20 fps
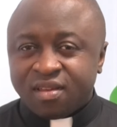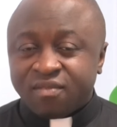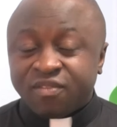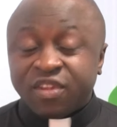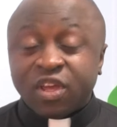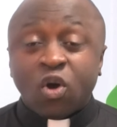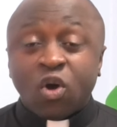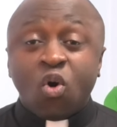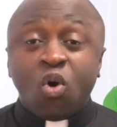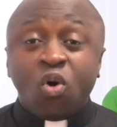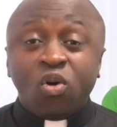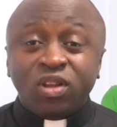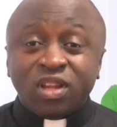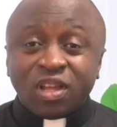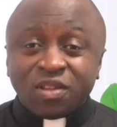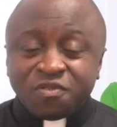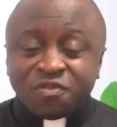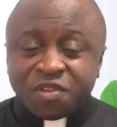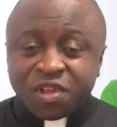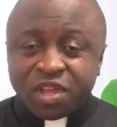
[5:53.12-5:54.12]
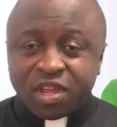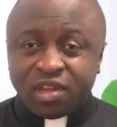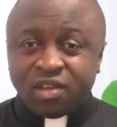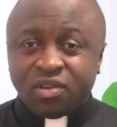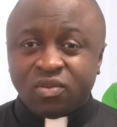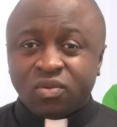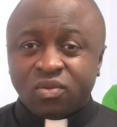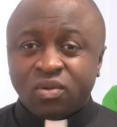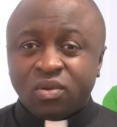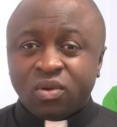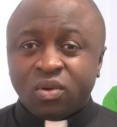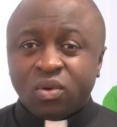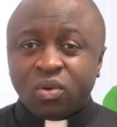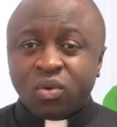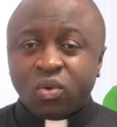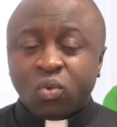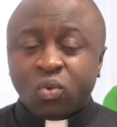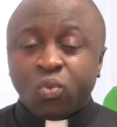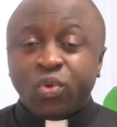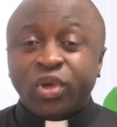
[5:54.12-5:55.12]
The only thing
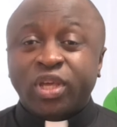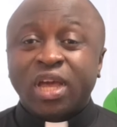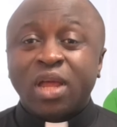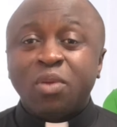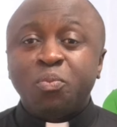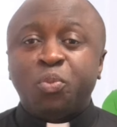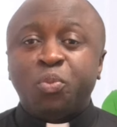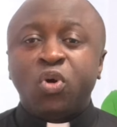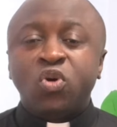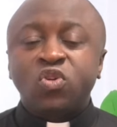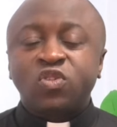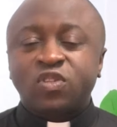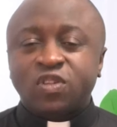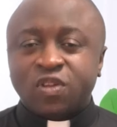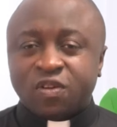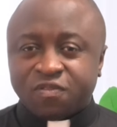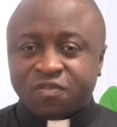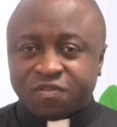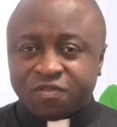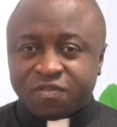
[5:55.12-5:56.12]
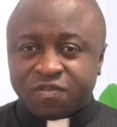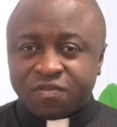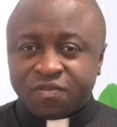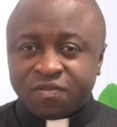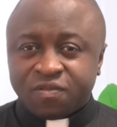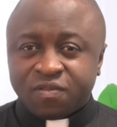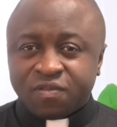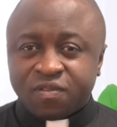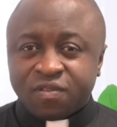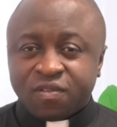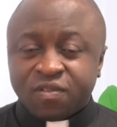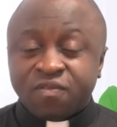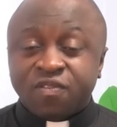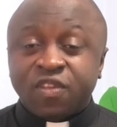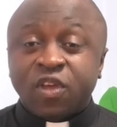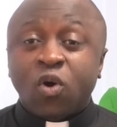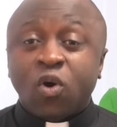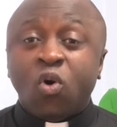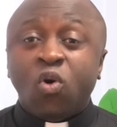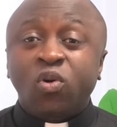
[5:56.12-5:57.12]
we can boast of,
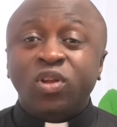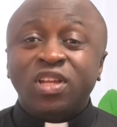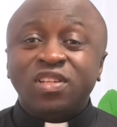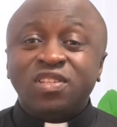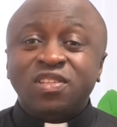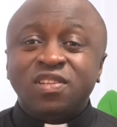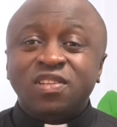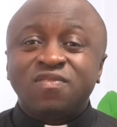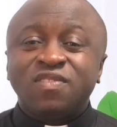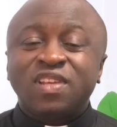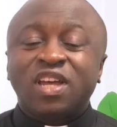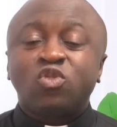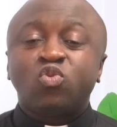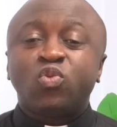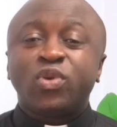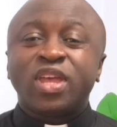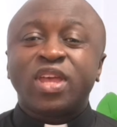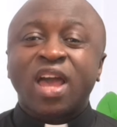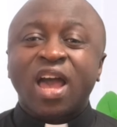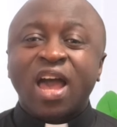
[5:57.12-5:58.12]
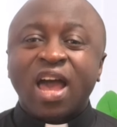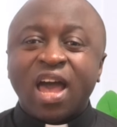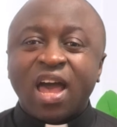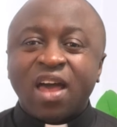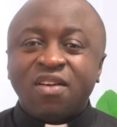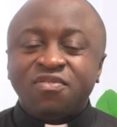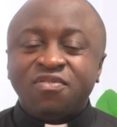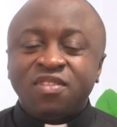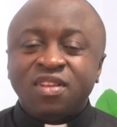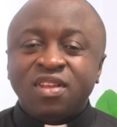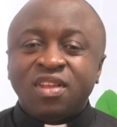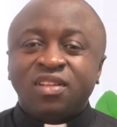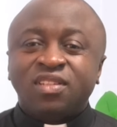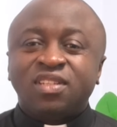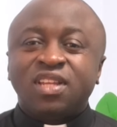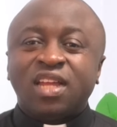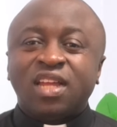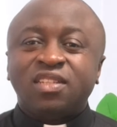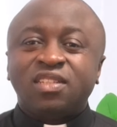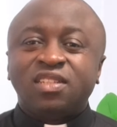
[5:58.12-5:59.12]
the only thing that we have
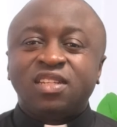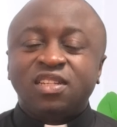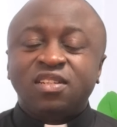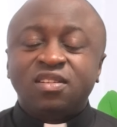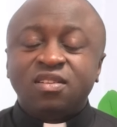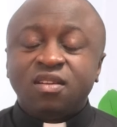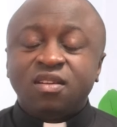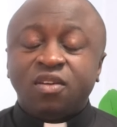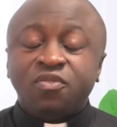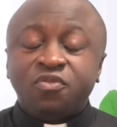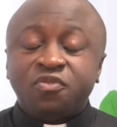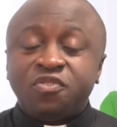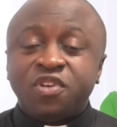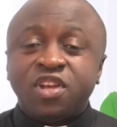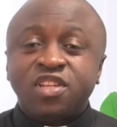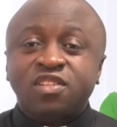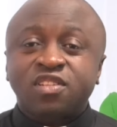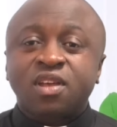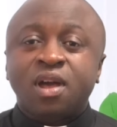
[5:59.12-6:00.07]
that did not first